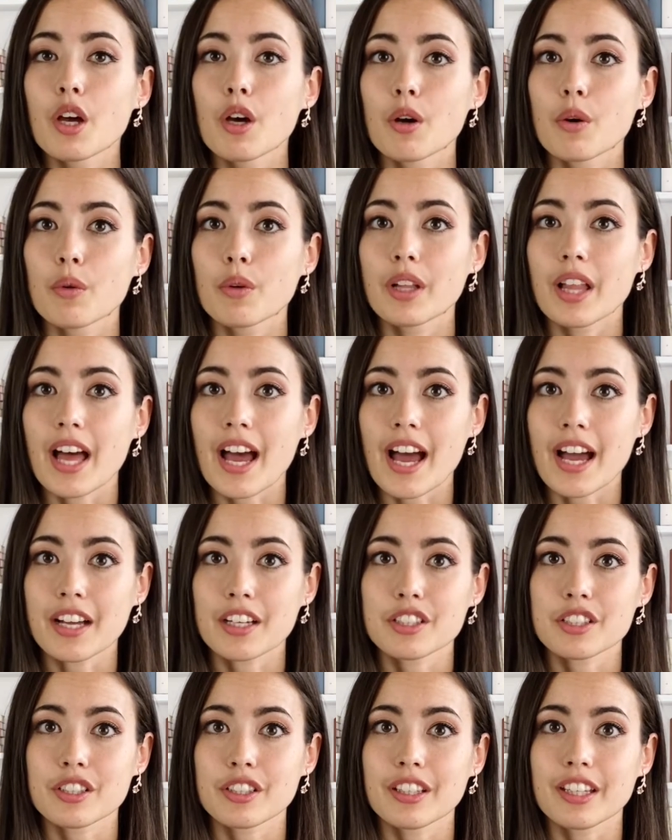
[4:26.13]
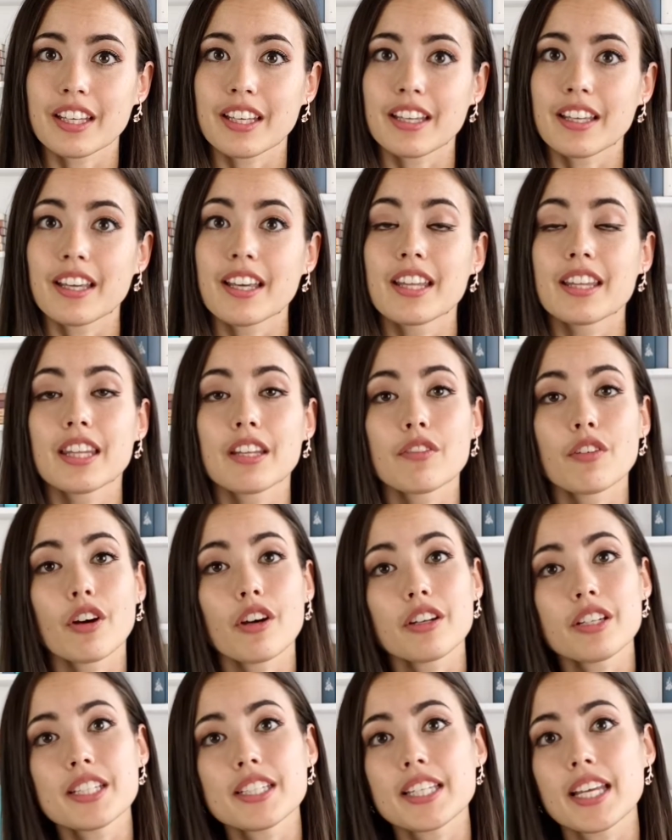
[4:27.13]
Well, actually, they've
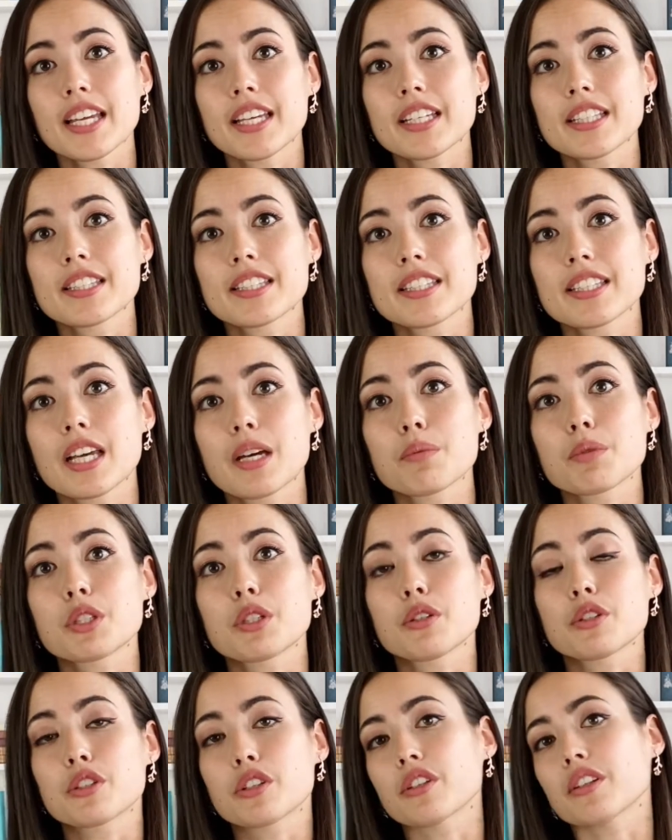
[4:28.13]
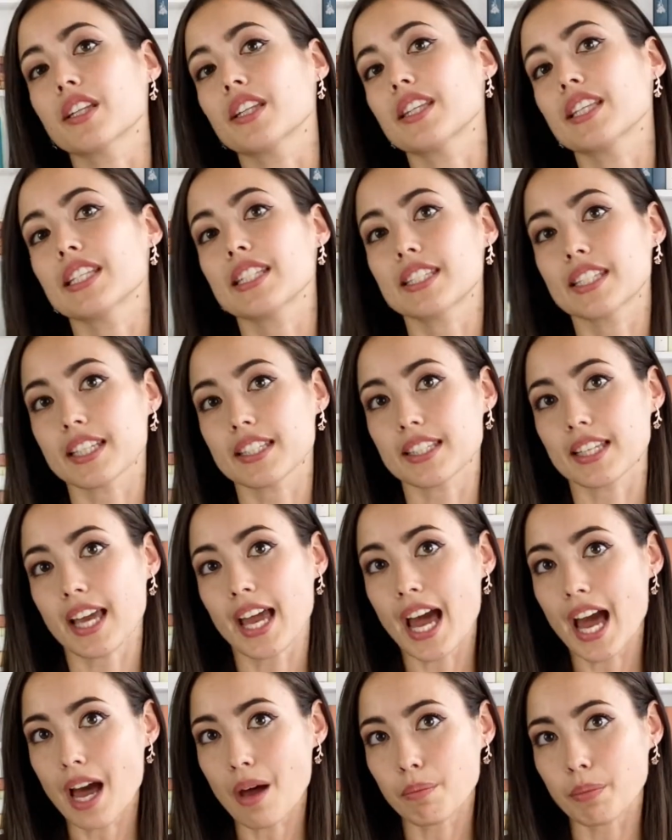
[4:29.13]
already taken steps to ensure that this doesn't
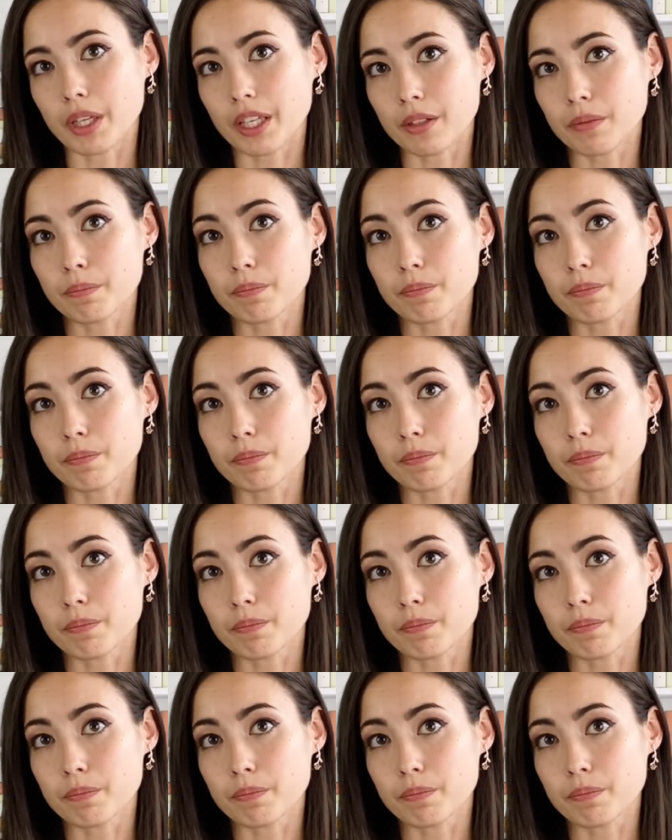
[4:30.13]
happen.